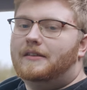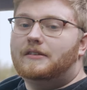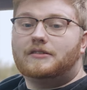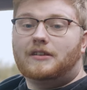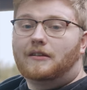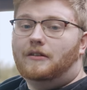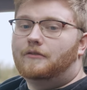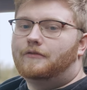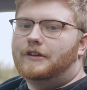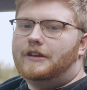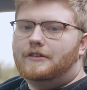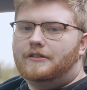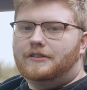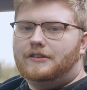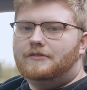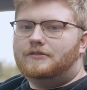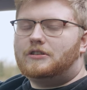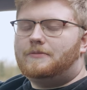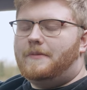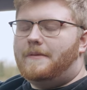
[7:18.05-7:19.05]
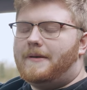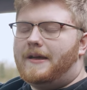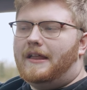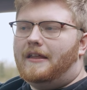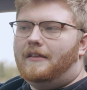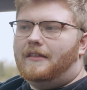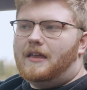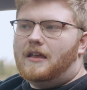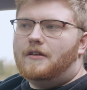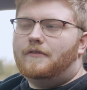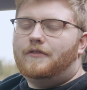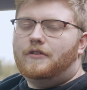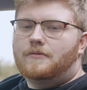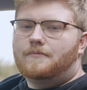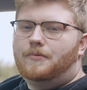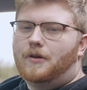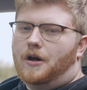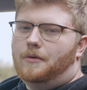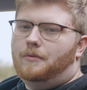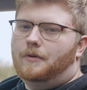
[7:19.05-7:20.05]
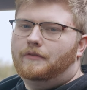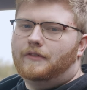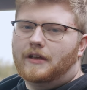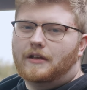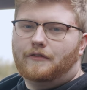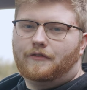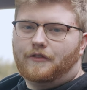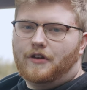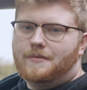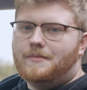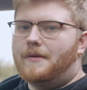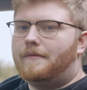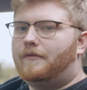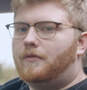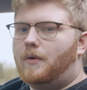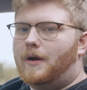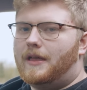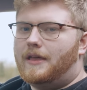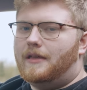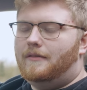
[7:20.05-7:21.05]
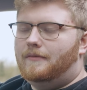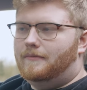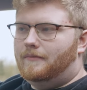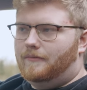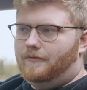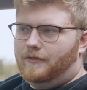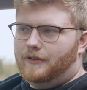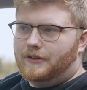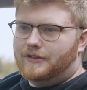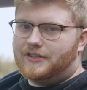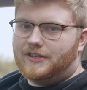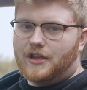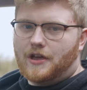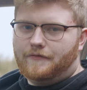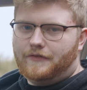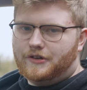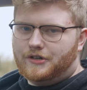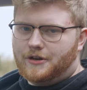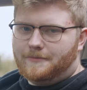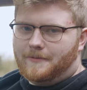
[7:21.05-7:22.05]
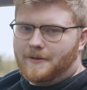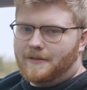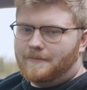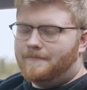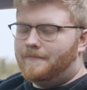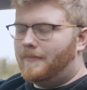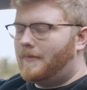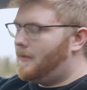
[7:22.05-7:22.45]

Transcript: There's a lot of really good deals to be made out there if you can put up with like a three month wait for surface shipping.